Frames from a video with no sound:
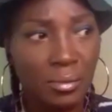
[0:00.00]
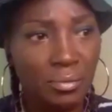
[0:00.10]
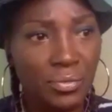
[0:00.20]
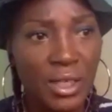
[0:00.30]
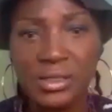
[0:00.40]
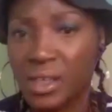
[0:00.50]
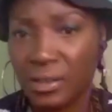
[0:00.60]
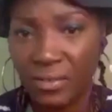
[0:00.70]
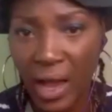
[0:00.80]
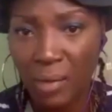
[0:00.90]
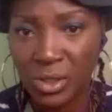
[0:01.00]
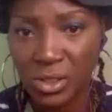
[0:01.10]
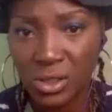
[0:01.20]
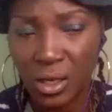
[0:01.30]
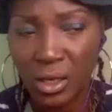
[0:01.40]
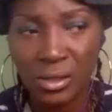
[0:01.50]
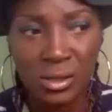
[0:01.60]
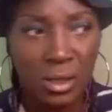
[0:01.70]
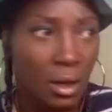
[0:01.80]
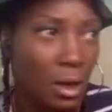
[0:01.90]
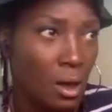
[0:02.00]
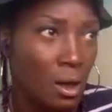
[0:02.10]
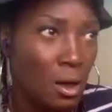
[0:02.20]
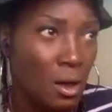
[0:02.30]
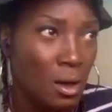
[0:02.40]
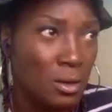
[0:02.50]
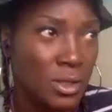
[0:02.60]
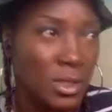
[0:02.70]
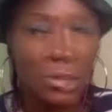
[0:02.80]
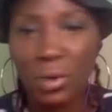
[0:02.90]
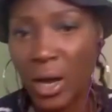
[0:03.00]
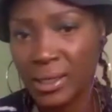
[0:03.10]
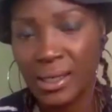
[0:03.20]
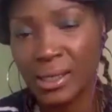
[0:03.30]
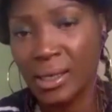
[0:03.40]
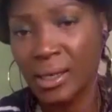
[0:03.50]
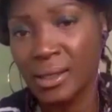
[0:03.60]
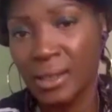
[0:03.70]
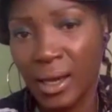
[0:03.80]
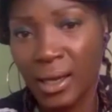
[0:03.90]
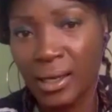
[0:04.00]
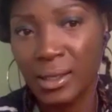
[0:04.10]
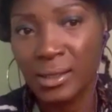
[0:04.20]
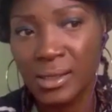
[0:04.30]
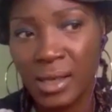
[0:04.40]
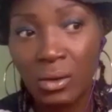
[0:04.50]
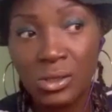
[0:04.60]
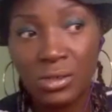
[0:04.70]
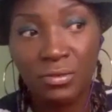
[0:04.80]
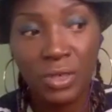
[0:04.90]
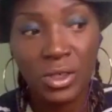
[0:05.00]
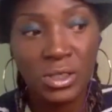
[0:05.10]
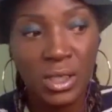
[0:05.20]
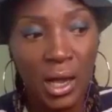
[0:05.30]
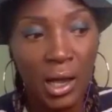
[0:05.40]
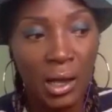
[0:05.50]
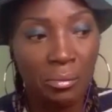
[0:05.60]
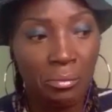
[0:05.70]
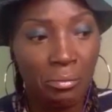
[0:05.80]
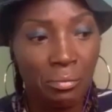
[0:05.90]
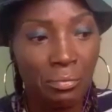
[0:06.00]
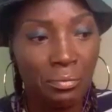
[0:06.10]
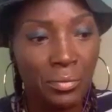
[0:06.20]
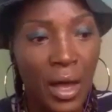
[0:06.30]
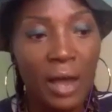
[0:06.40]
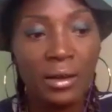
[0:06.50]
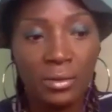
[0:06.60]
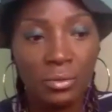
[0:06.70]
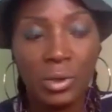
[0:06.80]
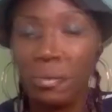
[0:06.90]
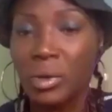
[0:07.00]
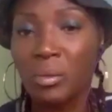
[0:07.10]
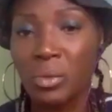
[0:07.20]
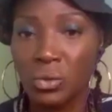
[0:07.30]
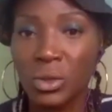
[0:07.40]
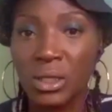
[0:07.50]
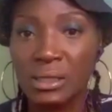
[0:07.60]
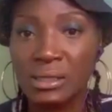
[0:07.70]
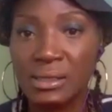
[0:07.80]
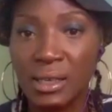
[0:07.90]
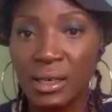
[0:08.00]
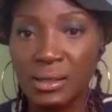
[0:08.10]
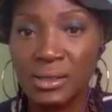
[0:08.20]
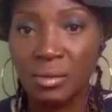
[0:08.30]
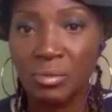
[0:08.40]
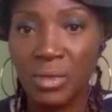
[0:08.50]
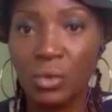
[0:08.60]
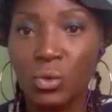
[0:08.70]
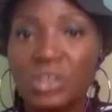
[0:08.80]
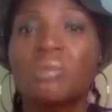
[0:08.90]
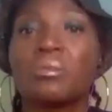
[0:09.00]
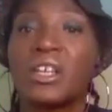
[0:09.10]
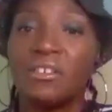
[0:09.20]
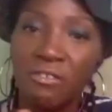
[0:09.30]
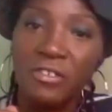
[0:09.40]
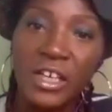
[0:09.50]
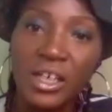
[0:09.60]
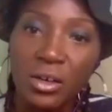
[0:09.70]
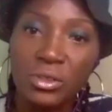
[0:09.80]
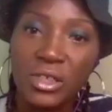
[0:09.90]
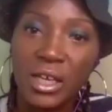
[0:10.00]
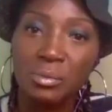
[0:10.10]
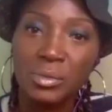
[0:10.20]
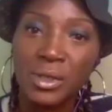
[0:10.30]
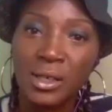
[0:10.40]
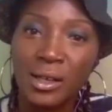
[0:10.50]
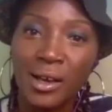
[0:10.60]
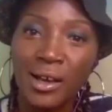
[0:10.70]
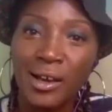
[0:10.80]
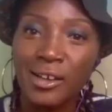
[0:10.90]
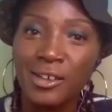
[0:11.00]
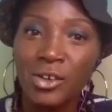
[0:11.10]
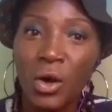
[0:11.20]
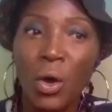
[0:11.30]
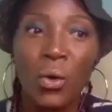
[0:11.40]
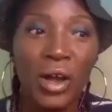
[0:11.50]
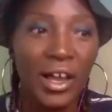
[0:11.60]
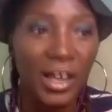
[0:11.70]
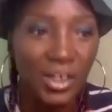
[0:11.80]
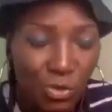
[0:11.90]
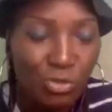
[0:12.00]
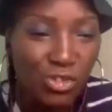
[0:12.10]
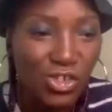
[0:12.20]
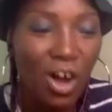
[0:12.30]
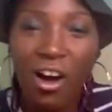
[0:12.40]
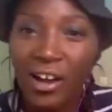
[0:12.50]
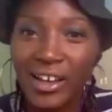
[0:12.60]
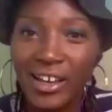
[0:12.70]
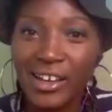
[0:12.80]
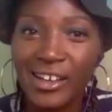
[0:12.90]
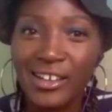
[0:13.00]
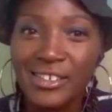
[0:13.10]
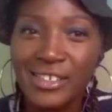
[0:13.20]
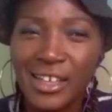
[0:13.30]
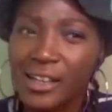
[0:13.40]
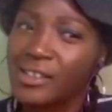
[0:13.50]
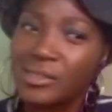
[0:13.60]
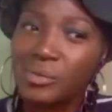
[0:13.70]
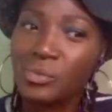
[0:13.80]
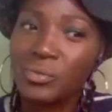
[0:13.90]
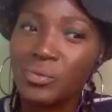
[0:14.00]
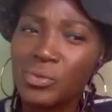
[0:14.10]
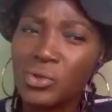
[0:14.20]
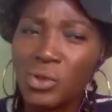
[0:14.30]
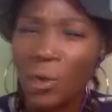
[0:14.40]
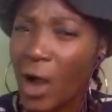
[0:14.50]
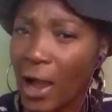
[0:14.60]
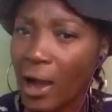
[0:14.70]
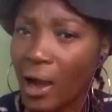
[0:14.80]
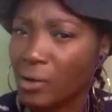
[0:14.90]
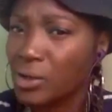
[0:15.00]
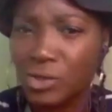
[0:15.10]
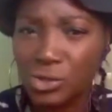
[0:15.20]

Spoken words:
things that have happened to us, seeing Rodney King in the 90s, that was the first time I remember really seeing something where somebody videotaped it, and you saw it, and it's like, so how did